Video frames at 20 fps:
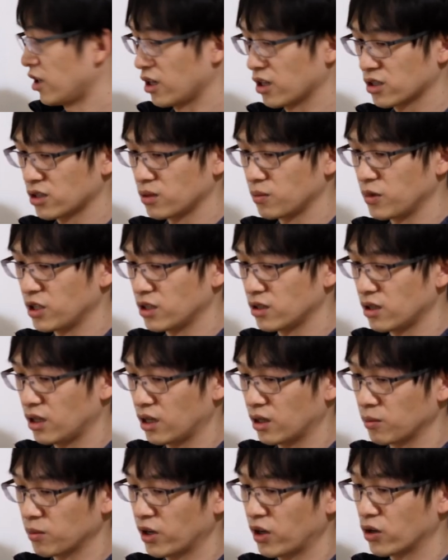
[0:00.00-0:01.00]
actually
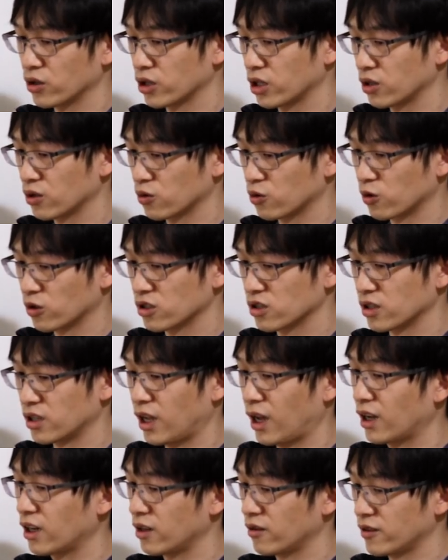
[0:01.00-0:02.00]
meaning pointing towards a
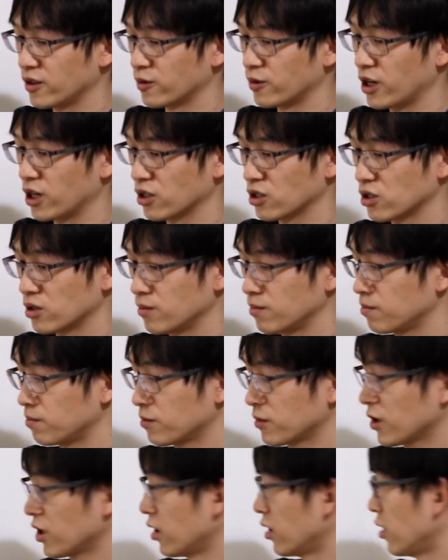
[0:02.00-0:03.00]
negative direction,
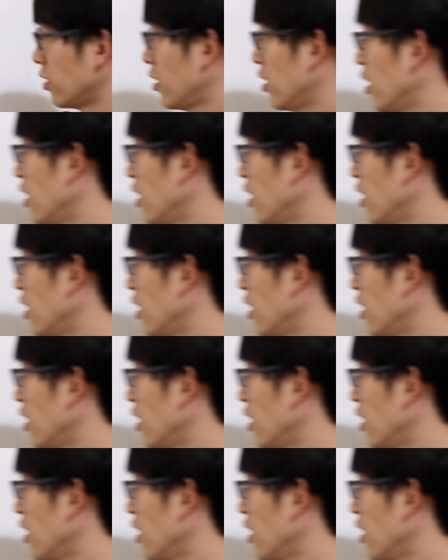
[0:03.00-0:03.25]
okay?